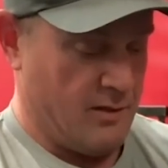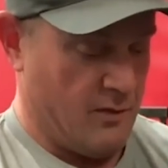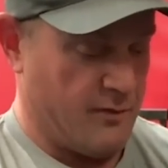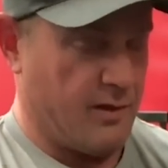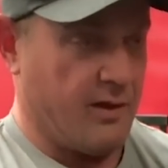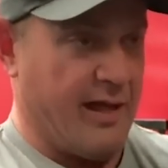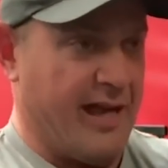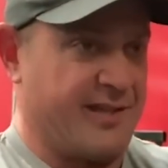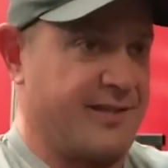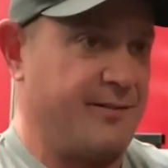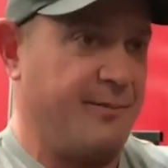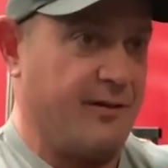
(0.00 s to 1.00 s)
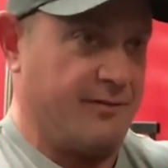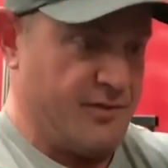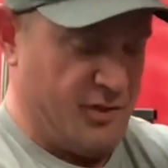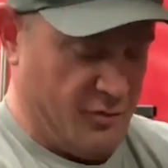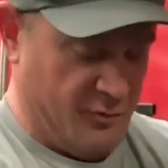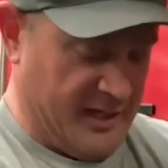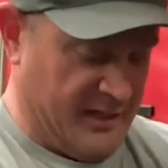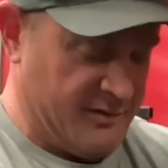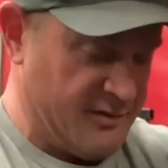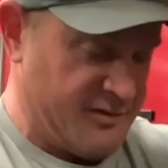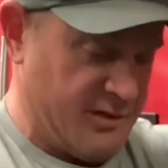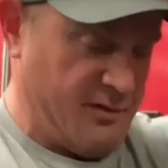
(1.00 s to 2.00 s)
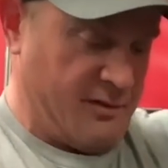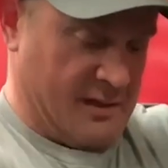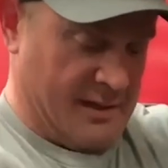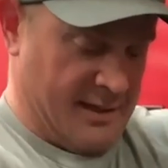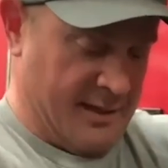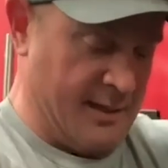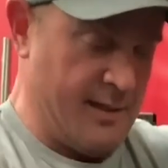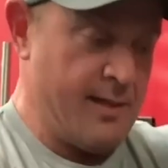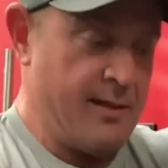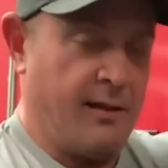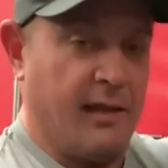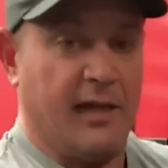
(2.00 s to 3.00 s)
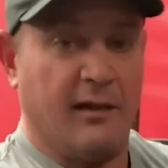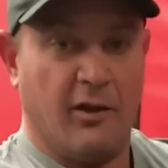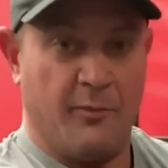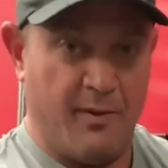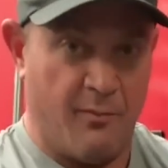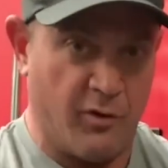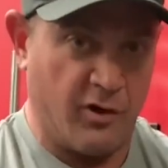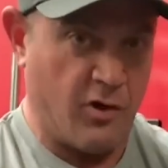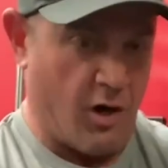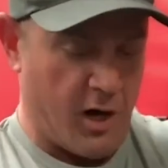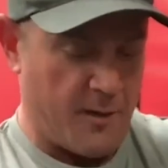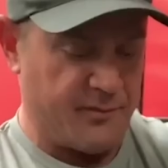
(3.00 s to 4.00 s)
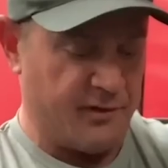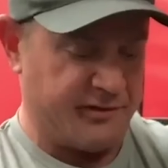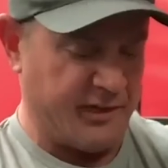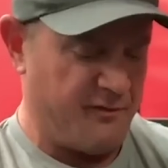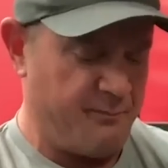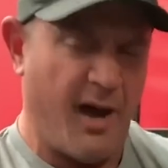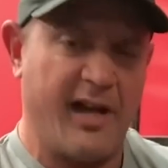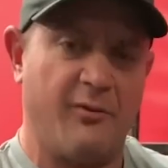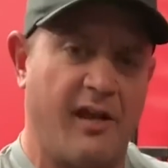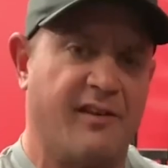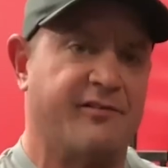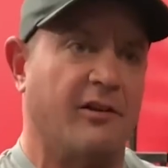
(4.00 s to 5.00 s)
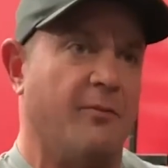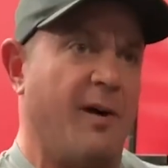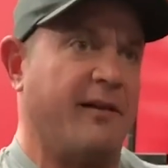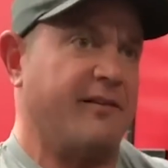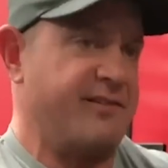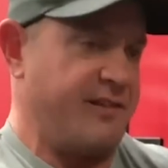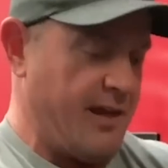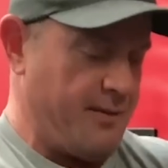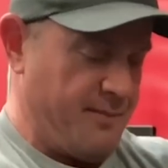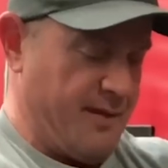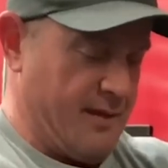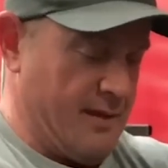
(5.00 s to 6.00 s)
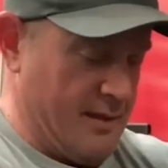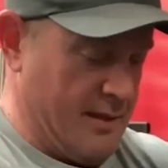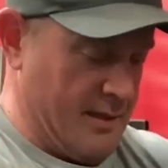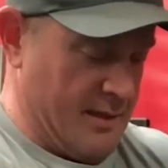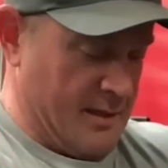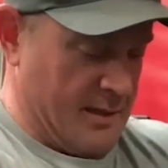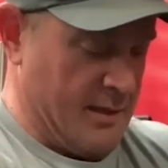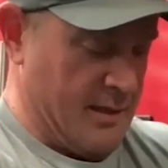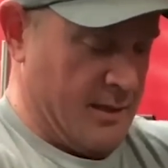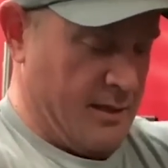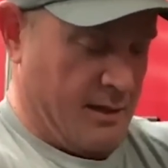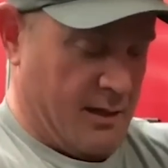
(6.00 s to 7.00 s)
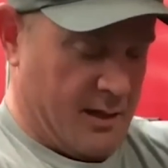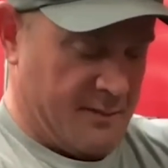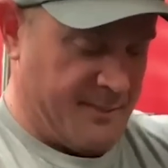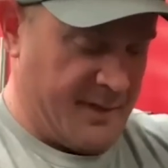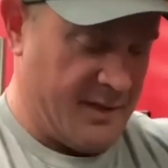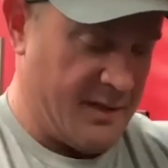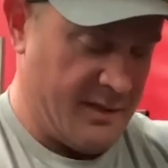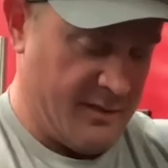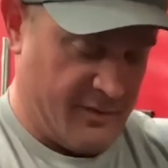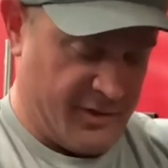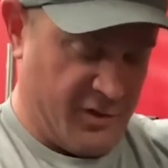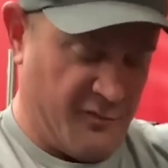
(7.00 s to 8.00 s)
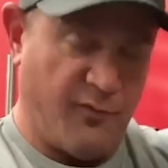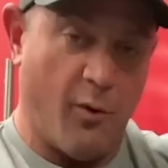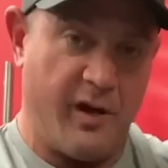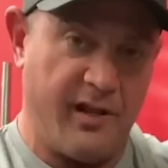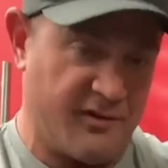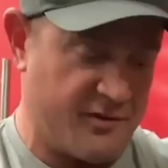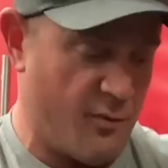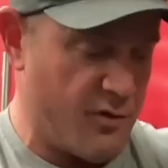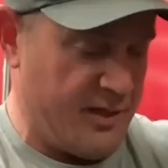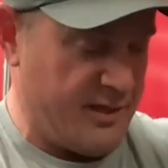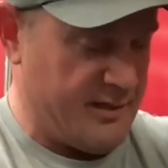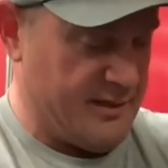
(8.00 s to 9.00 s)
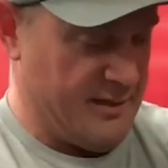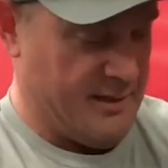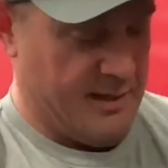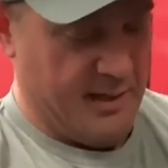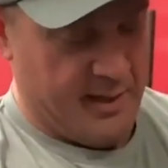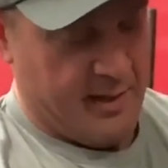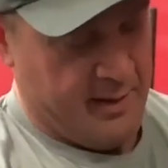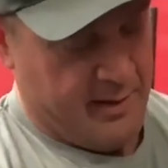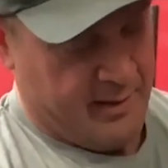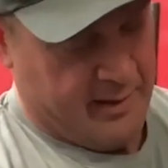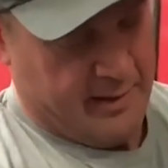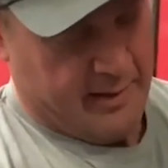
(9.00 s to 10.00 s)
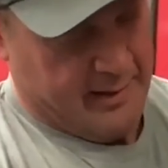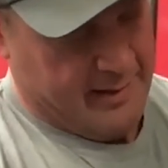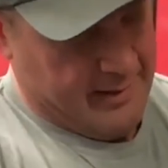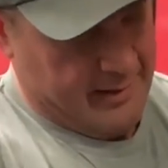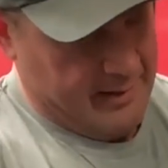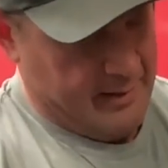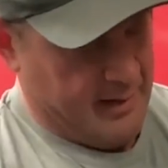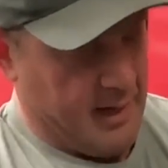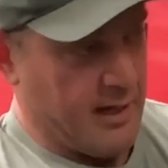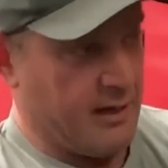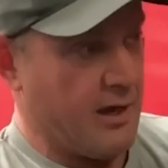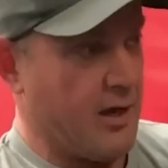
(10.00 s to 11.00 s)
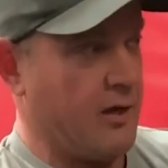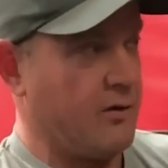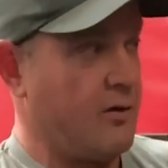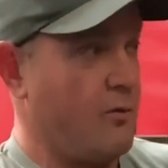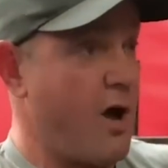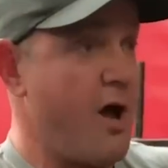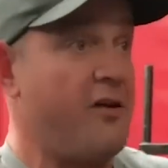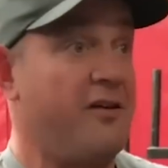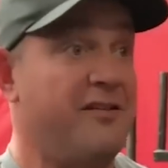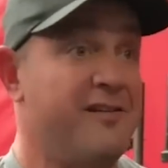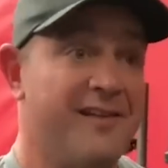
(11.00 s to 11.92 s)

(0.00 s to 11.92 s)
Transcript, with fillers: over the last about two weeks or so. Eat a little bit more carbs and stuff. Body weight's still about the same. Um, it's two forty this morning. What kind of carbs? And uh, well,